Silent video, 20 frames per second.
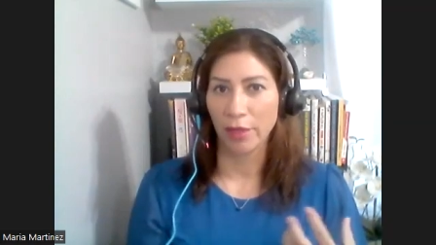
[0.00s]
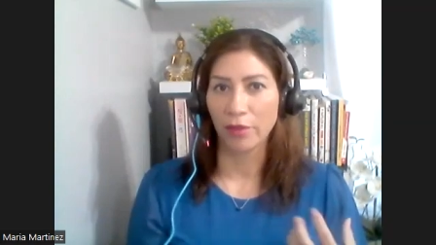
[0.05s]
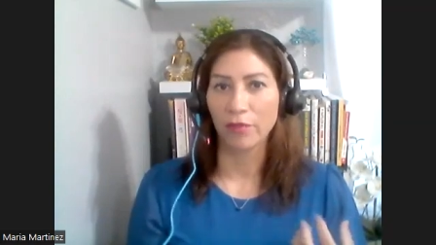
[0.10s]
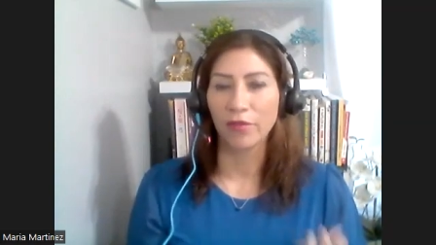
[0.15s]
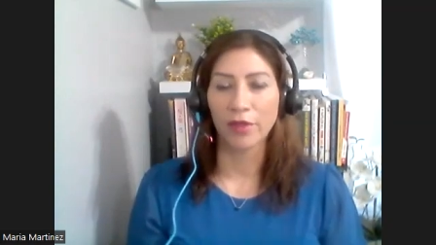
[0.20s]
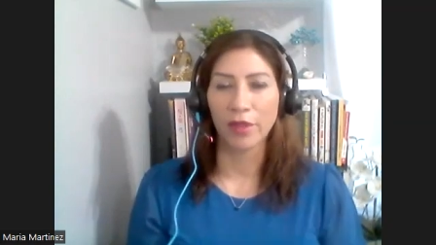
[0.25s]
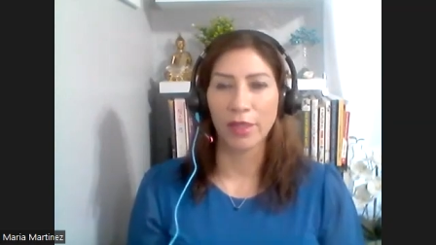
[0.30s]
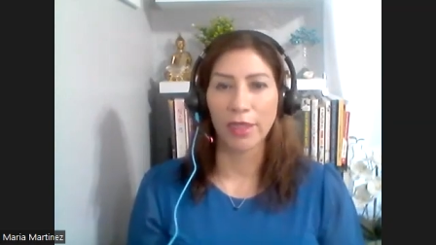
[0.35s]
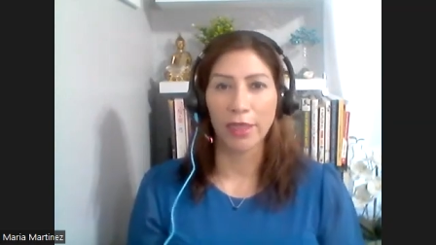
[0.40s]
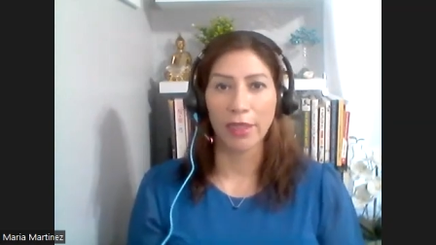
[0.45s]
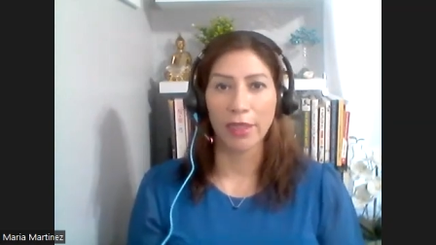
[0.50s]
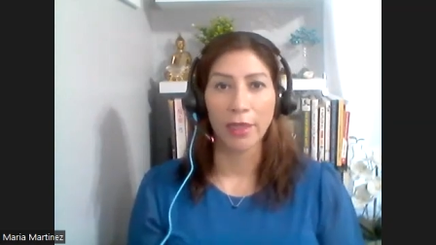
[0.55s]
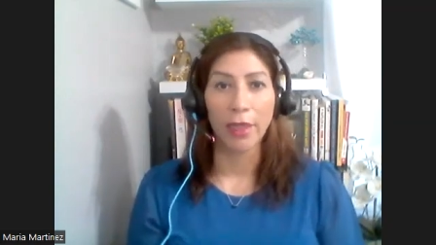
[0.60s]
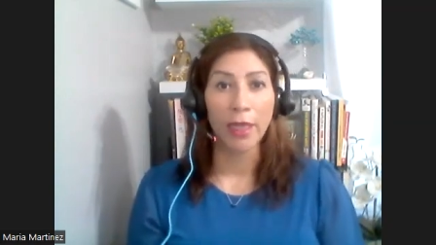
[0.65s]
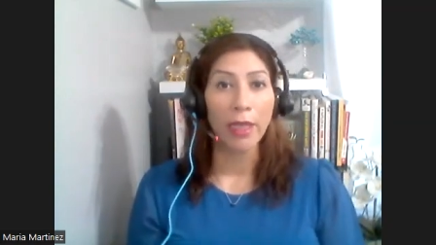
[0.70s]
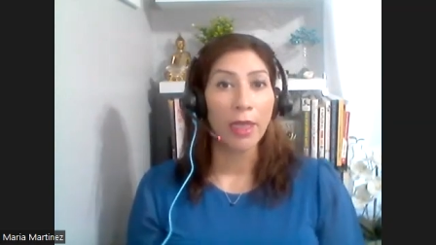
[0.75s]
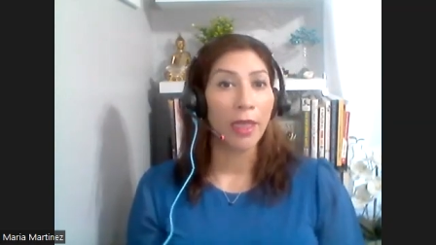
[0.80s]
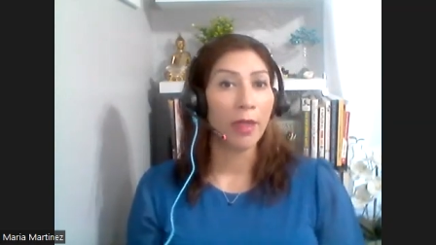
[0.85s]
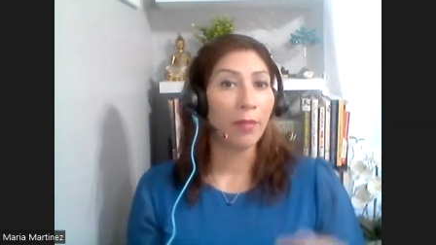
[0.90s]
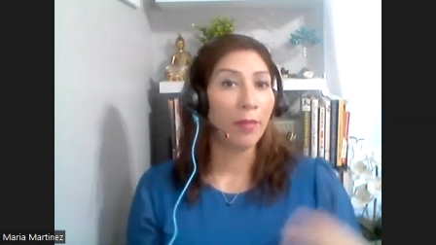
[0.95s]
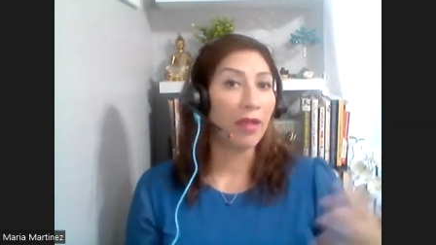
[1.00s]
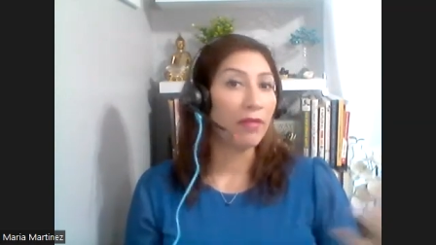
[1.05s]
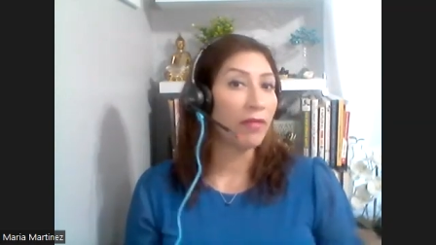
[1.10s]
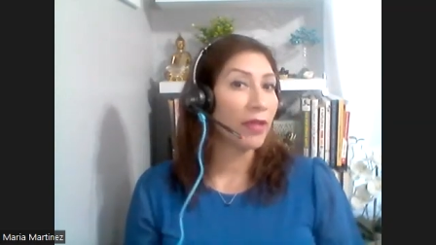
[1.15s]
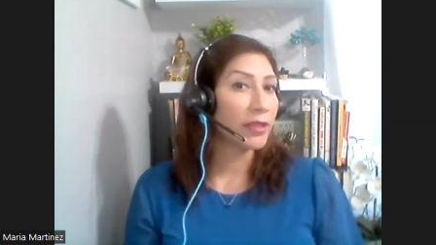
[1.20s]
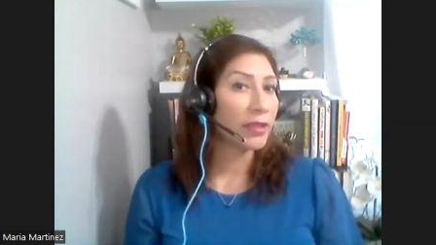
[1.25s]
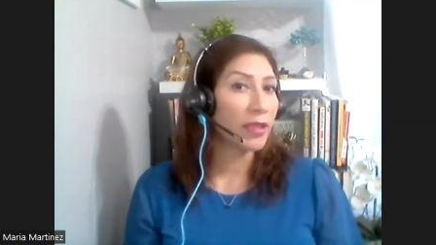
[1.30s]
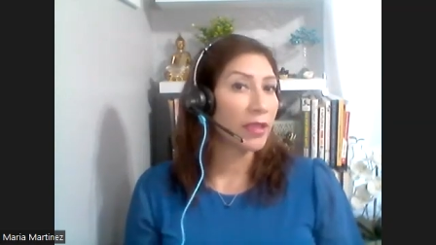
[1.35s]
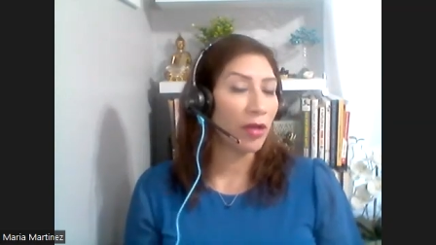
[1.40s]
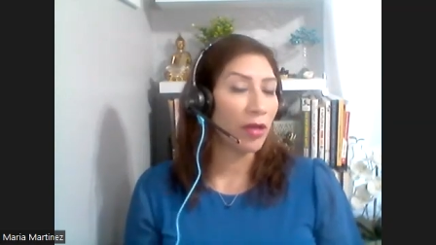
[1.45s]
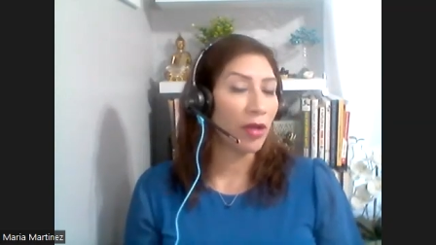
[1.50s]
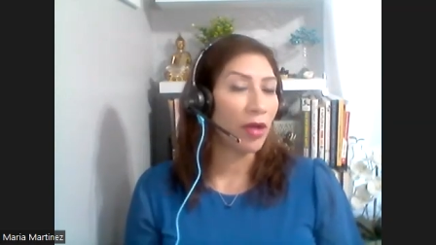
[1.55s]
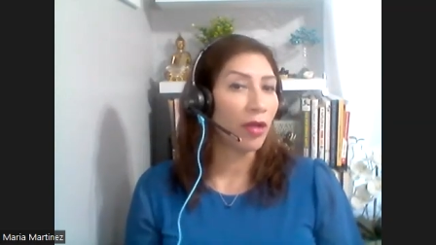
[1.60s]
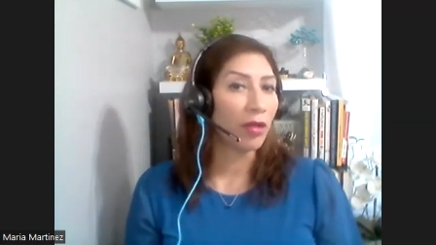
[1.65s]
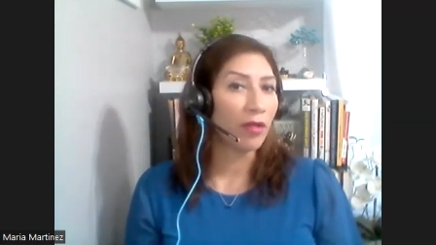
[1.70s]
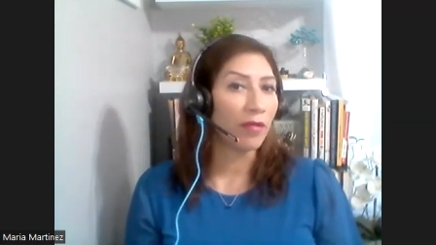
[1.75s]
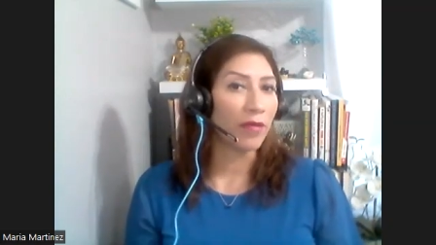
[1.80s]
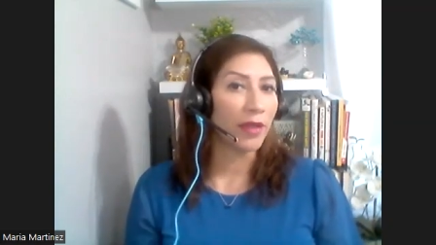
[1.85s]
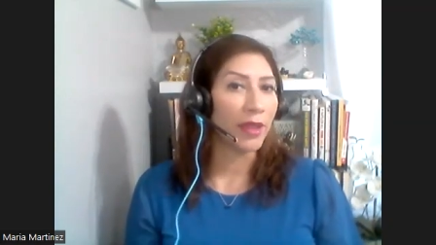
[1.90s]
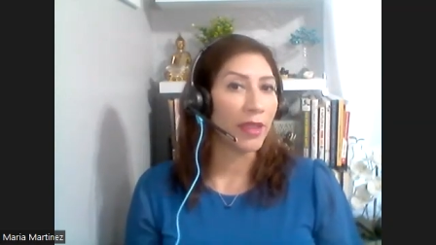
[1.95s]
can fill in. And maybe it's not
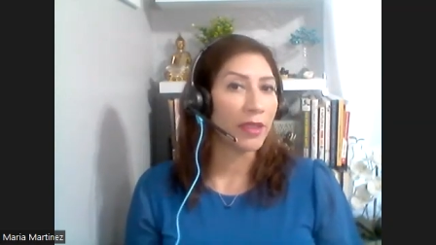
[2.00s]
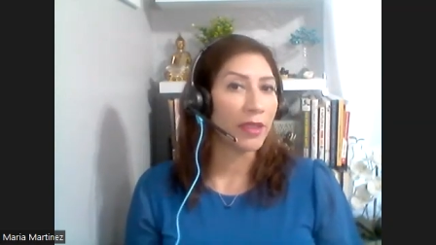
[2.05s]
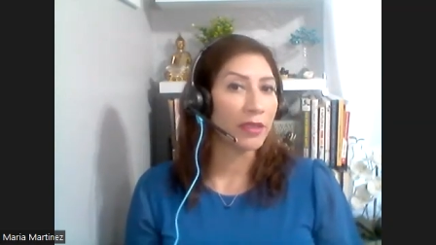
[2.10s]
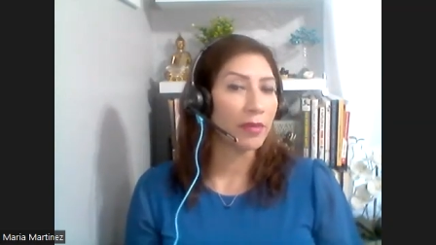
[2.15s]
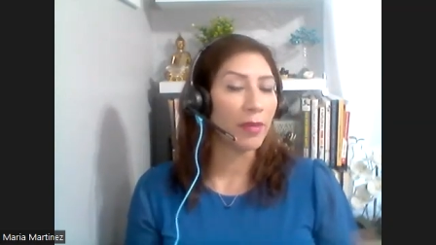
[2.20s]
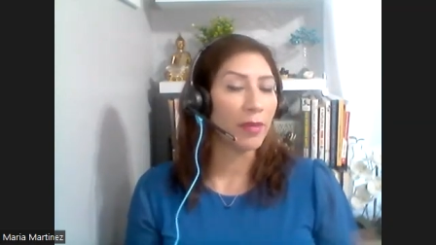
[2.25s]
all of these,